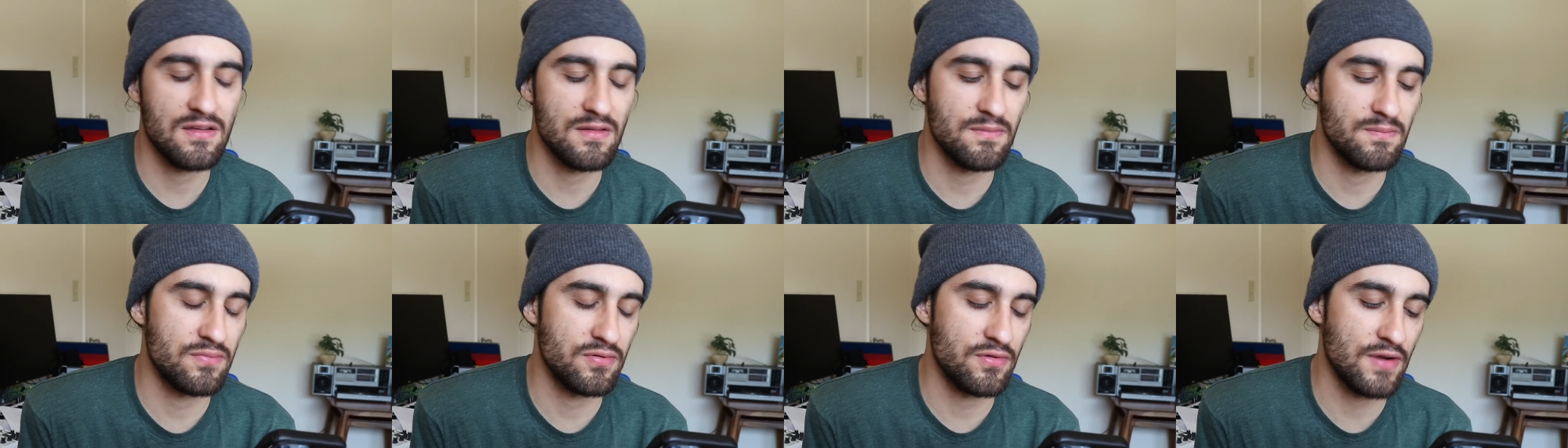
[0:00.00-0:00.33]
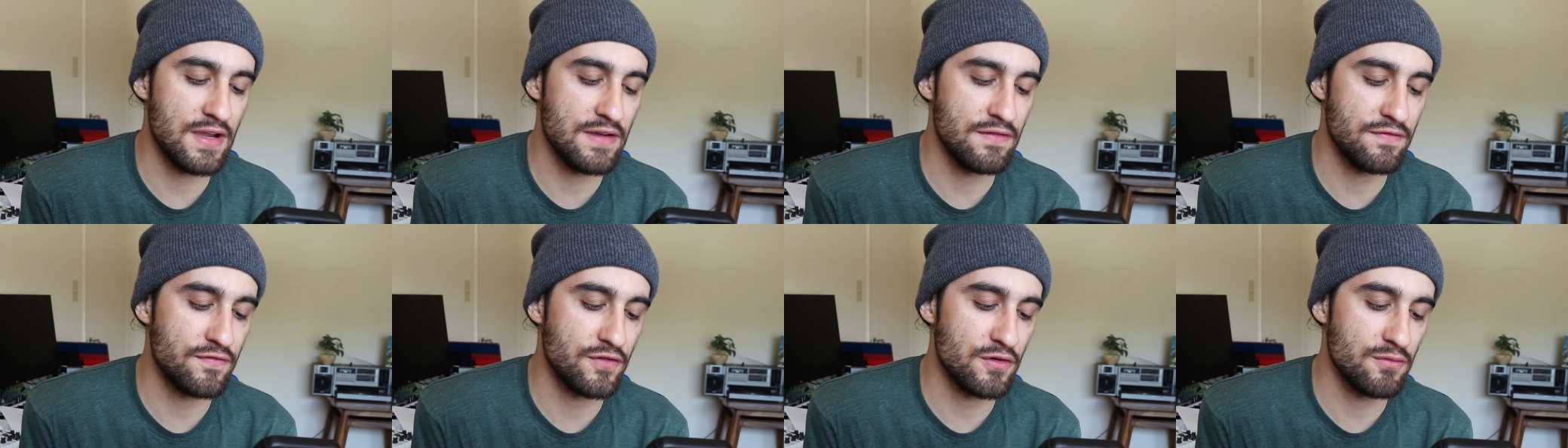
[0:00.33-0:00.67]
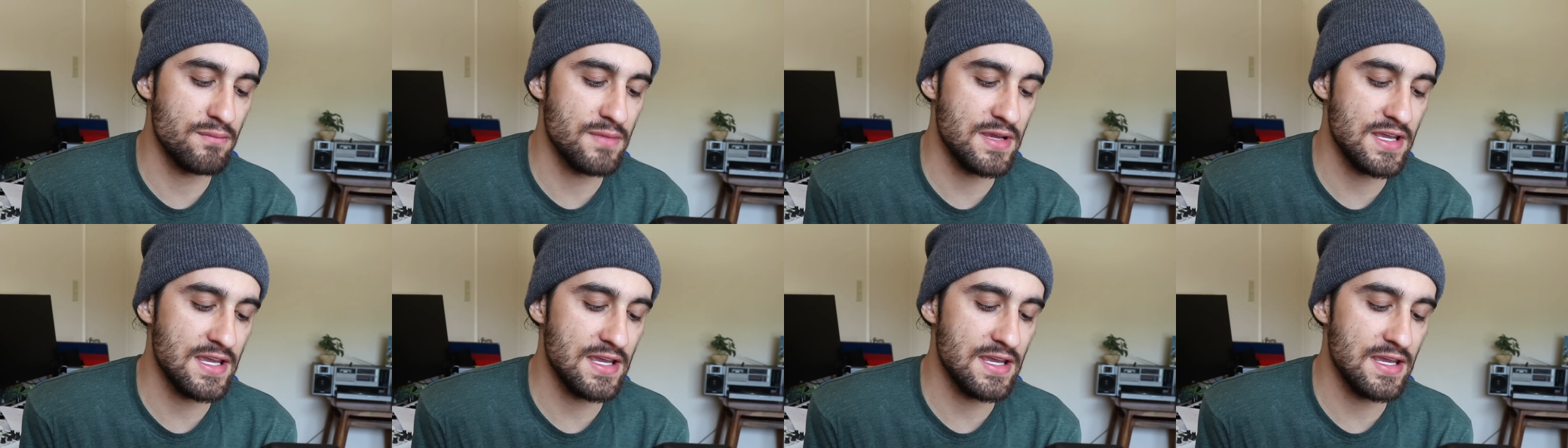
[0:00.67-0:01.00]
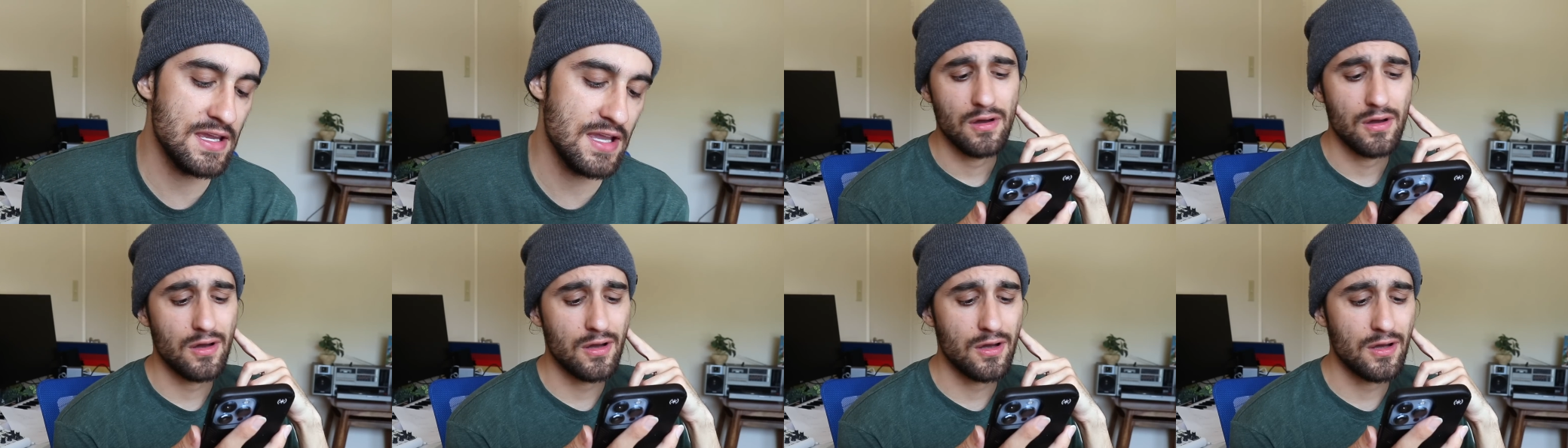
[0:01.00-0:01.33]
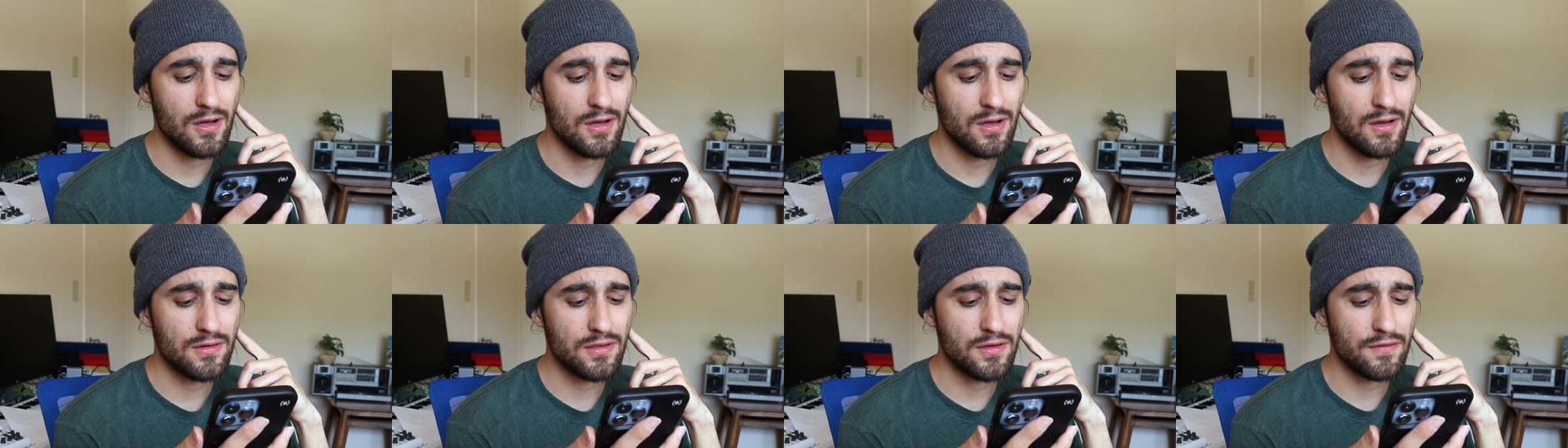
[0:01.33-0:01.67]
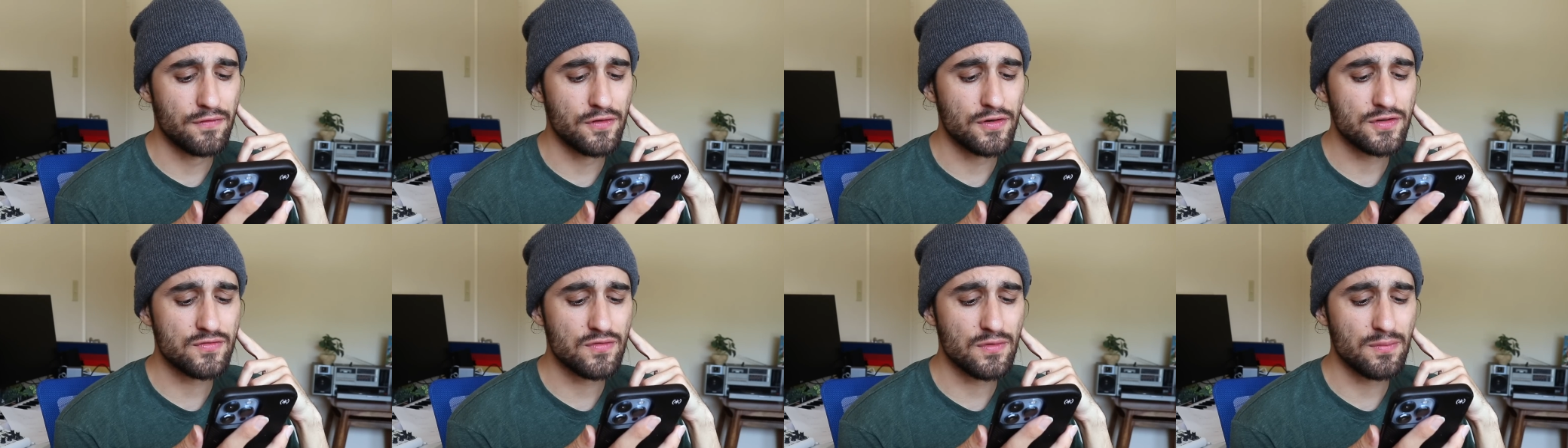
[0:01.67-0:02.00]
Pray for me. The
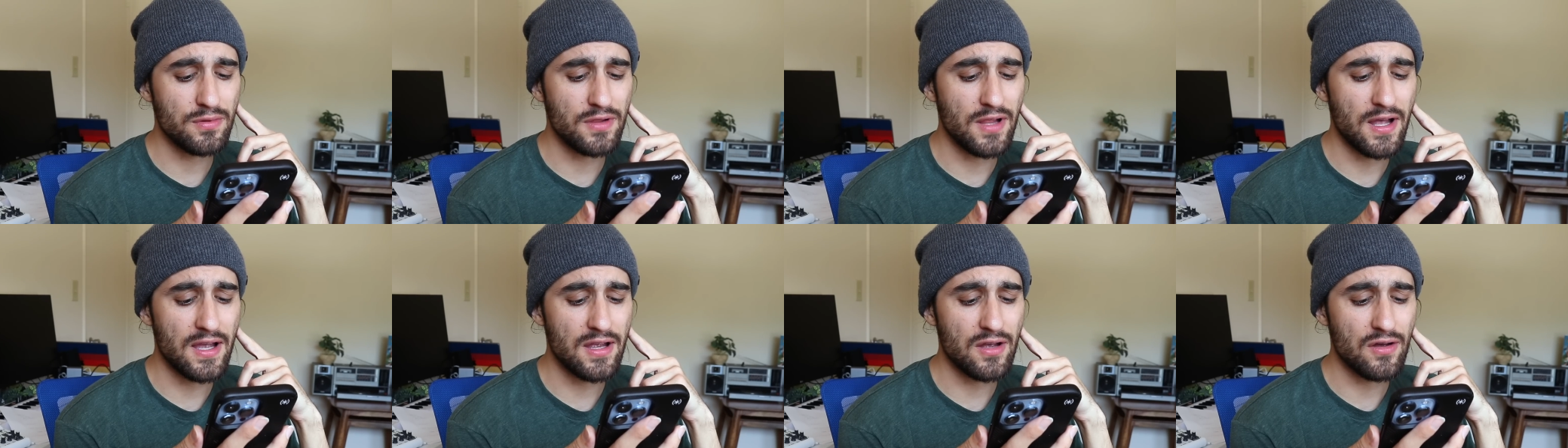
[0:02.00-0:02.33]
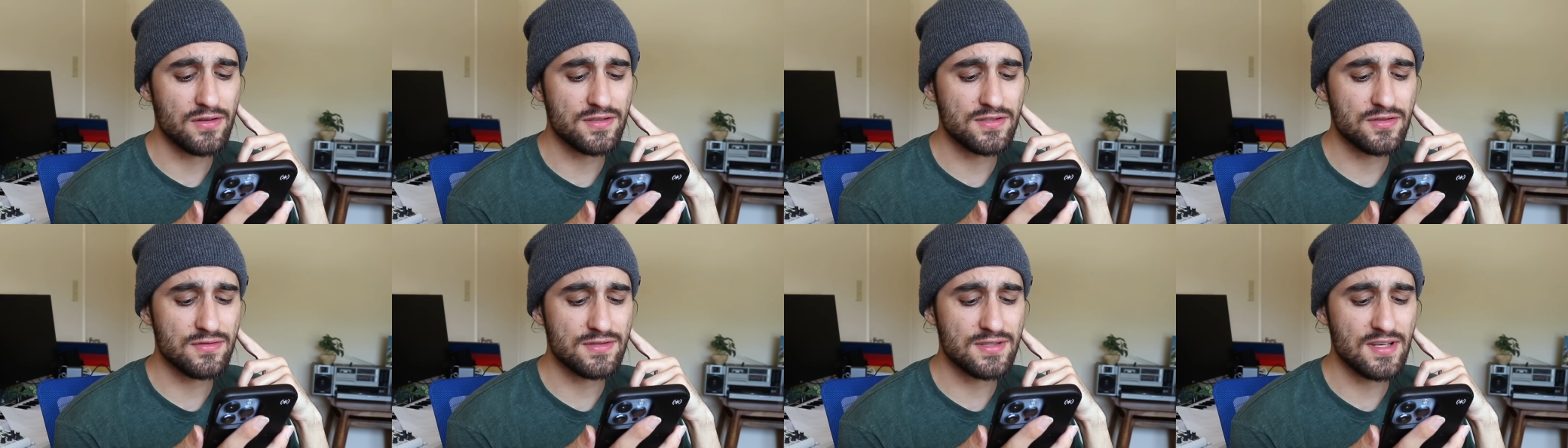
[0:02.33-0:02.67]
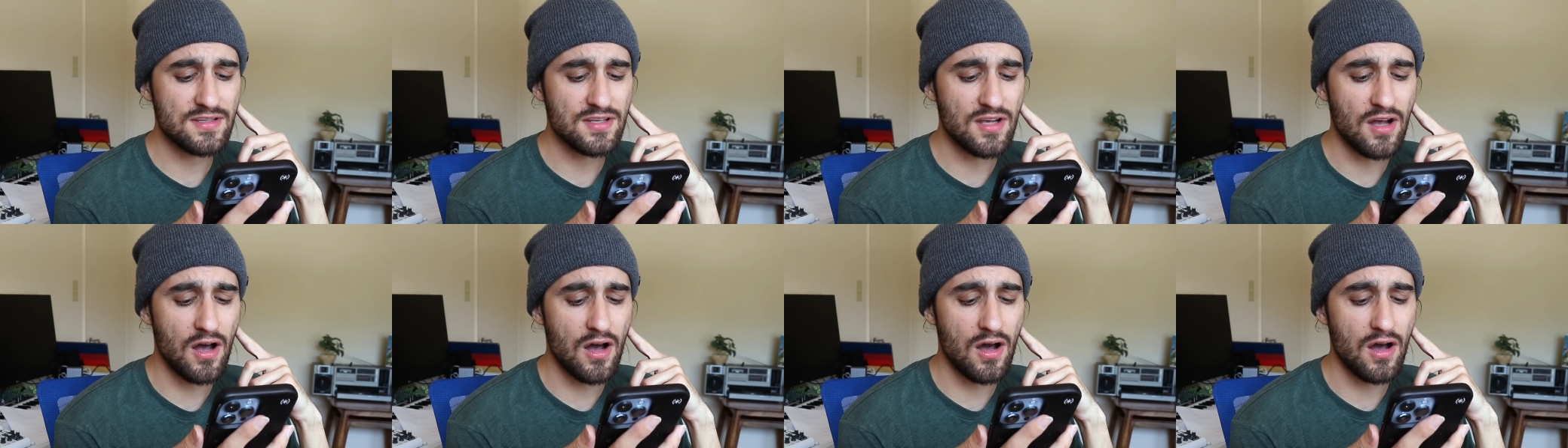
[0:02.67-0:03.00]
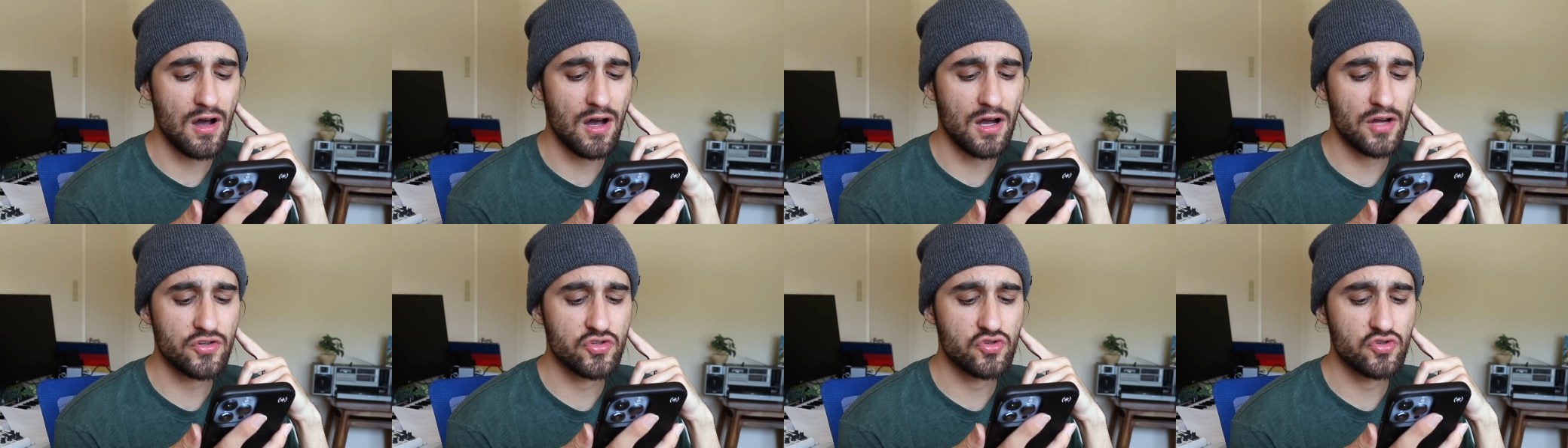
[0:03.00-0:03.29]
first reply also says, haha,